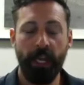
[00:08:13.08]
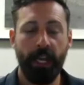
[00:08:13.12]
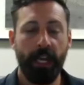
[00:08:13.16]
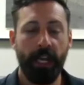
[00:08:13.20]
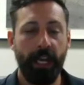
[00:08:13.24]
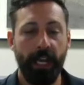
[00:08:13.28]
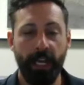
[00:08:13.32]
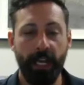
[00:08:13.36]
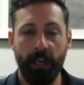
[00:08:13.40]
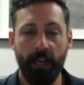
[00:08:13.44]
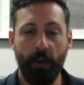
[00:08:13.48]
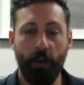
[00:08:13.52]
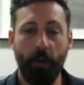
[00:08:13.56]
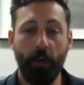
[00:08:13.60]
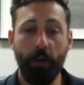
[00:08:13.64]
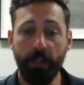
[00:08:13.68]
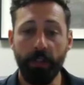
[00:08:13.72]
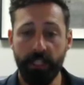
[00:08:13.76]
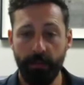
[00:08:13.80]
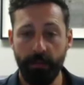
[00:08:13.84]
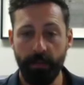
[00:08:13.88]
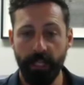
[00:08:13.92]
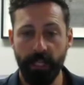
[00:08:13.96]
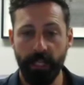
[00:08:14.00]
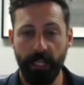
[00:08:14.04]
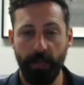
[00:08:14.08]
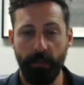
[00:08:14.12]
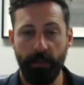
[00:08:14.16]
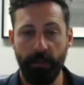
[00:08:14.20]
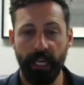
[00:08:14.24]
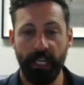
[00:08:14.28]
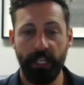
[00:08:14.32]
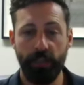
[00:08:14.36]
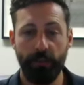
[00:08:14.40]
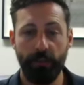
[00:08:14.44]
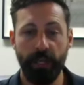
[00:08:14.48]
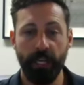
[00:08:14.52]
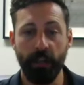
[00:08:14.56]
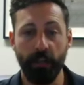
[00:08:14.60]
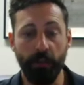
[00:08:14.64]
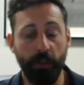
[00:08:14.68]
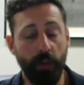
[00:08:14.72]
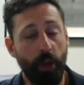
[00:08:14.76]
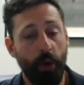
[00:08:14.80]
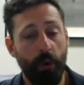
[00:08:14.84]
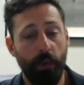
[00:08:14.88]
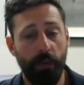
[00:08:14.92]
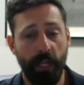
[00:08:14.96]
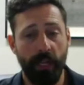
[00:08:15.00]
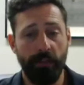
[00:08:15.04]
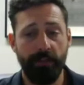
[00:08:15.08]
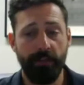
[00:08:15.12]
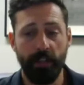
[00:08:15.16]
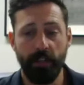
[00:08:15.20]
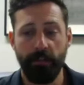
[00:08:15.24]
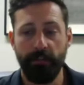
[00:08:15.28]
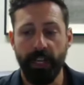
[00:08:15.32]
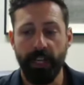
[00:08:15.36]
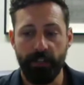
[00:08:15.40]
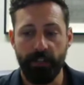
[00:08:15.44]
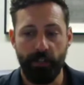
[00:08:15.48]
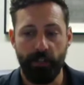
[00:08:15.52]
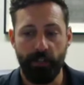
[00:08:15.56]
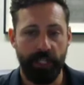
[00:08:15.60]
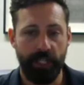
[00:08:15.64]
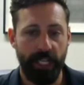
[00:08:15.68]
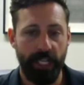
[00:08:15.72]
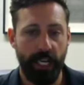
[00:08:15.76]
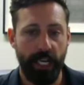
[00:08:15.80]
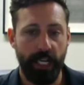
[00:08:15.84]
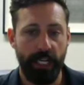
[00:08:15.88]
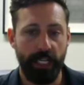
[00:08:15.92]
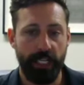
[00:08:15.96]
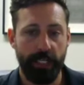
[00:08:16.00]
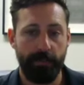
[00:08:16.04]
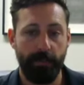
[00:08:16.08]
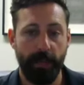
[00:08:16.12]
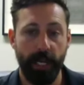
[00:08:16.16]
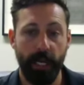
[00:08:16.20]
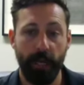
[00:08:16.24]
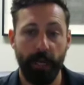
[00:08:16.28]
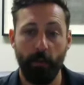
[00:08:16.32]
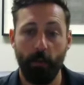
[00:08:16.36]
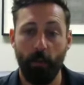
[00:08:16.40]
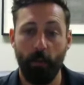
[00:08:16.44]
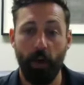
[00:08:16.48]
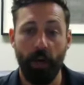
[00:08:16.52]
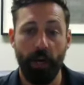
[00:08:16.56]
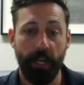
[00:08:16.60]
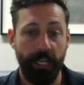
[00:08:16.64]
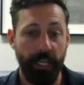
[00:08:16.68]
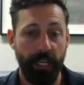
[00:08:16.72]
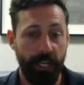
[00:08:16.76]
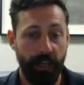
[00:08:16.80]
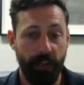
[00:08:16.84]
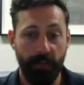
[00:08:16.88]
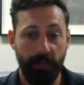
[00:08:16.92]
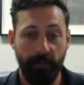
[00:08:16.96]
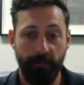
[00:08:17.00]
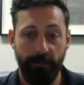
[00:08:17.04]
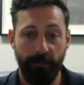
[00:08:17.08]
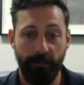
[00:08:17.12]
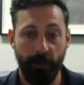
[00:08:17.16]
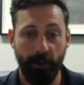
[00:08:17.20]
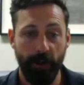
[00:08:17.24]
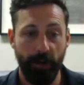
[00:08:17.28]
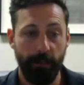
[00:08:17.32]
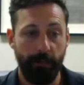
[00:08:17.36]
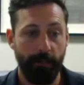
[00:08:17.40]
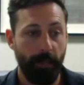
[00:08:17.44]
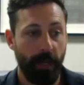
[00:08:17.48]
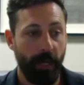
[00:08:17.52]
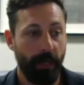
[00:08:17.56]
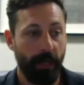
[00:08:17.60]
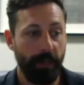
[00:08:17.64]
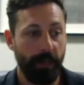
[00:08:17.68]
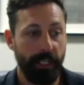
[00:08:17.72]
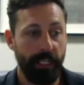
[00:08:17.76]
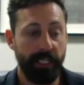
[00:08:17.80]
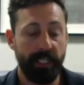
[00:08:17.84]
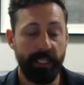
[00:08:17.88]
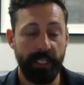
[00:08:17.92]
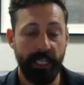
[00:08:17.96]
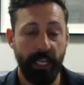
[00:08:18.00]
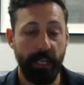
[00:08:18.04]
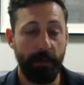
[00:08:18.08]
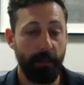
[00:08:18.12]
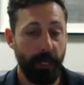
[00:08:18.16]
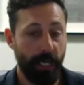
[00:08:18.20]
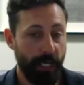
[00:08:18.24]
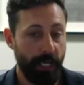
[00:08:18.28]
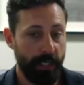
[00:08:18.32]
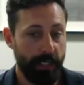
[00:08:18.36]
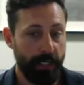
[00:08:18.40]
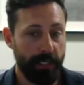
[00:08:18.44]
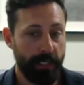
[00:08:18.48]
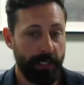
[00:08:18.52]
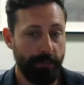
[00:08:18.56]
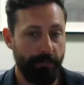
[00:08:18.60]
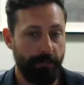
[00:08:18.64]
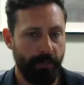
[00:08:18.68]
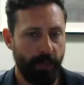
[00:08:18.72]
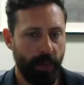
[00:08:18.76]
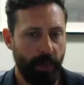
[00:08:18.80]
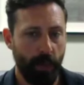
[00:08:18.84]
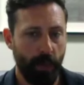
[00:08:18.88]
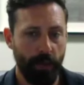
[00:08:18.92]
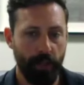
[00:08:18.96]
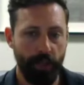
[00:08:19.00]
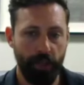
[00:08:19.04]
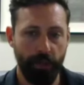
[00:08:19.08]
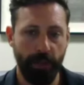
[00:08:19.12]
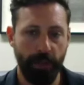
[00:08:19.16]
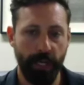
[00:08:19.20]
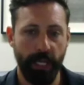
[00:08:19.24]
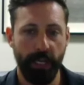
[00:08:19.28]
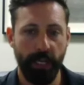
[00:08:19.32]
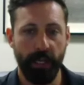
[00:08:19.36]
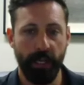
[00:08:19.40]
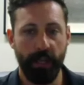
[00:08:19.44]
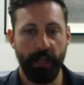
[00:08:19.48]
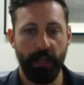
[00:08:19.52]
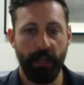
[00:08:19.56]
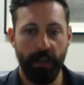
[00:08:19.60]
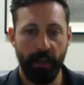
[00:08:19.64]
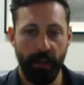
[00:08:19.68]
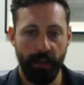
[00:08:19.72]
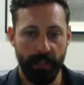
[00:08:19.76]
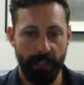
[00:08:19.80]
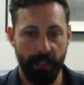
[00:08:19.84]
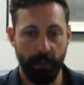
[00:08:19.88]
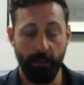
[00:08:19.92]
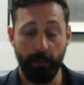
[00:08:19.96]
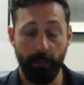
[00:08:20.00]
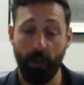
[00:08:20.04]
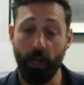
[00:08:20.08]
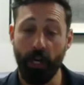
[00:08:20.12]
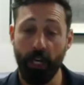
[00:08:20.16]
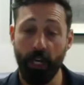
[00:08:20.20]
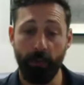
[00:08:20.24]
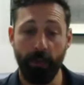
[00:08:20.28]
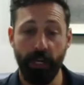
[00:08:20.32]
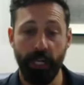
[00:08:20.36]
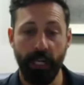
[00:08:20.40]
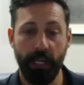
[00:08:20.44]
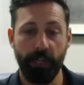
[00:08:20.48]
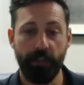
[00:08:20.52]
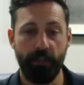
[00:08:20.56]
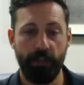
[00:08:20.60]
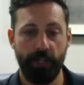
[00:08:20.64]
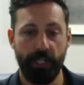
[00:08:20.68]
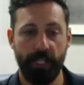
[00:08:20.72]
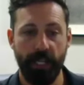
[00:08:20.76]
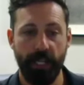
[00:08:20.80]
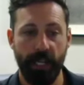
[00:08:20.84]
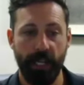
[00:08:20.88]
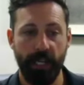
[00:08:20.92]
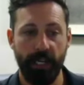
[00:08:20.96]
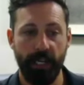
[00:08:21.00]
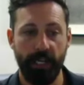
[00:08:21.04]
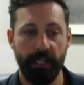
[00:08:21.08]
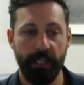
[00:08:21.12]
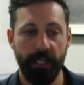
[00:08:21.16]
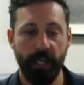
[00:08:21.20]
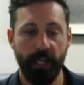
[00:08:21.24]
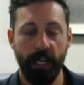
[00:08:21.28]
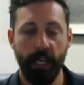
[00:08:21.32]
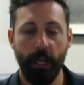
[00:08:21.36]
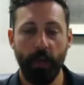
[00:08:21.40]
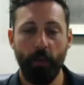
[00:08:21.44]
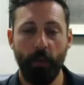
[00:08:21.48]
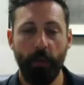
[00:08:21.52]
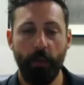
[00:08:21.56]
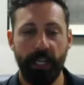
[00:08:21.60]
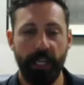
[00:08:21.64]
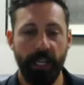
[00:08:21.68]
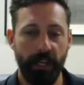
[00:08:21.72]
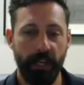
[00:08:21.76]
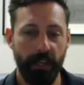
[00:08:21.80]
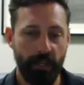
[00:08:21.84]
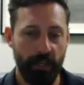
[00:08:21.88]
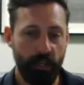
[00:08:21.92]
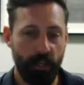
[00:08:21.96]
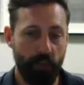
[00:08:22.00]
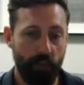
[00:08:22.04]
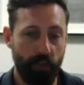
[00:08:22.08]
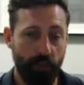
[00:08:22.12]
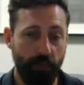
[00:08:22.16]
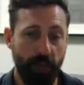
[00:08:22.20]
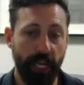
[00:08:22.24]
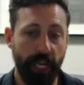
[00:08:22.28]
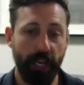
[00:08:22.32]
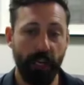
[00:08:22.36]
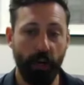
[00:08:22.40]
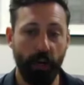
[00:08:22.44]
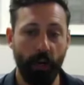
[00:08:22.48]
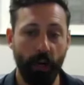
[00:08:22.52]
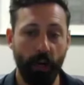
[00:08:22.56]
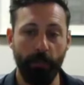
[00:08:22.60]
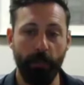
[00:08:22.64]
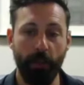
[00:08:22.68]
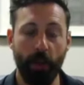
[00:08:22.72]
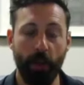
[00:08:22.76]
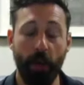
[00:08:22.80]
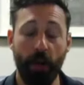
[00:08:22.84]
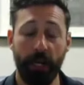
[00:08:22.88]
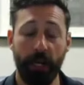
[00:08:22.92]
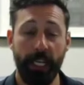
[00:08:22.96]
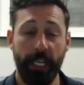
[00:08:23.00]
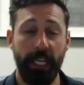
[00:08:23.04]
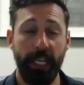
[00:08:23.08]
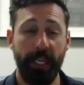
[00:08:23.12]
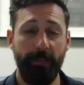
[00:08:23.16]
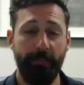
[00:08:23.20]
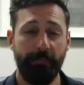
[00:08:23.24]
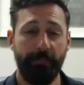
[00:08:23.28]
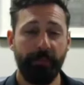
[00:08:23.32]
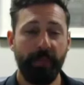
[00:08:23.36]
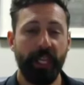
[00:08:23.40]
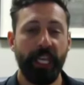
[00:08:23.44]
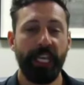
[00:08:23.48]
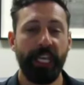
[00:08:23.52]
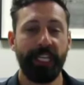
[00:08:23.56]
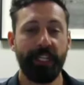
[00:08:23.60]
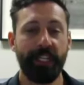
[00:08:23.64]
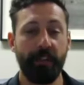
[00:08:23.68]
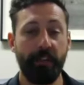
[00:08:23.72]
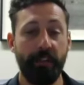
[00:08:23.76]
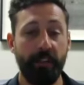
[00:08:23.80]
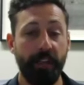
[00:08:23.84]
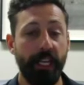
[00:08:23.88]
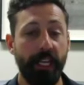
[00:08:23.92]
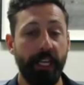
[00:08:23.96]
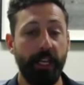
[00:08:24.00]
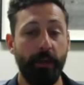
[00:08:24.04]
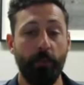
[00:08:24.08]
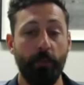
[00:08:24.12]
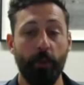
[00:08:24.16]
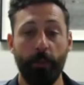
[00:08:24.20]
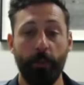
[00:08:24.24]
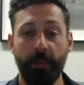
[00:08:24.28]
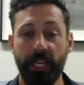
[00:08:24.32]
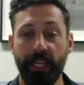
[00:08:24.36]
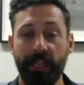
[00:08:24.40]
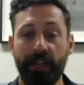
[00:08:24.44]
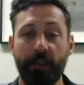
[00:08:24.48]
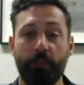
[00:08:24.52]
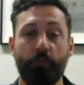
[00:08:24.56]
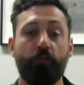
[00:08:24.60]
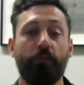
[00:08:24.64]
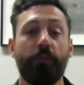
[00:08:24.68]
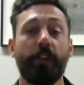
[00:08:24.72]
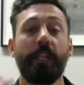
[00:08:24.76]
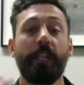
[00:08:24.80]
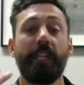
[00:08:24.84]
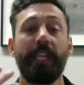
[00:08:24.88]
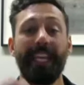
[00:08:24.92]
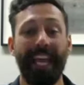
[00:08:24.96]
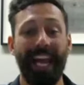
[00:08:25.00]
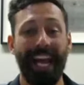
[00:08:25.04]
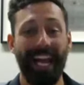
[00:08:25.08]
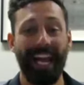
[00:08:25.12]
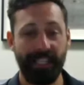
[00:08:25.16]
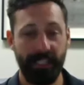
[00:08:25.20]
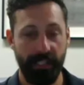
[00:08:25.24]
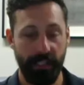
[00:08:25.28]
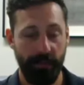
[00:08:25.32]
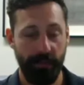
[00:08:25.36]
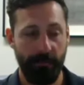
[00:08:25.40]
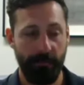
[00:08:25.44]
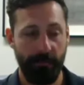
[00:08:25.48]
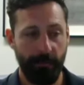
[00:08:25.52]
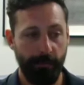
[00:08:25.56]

And ultimately, by doing a low level of exercise, by walking for at least 10 minutes or doing some body weight exercise, we can trick our body into thinking we're being really active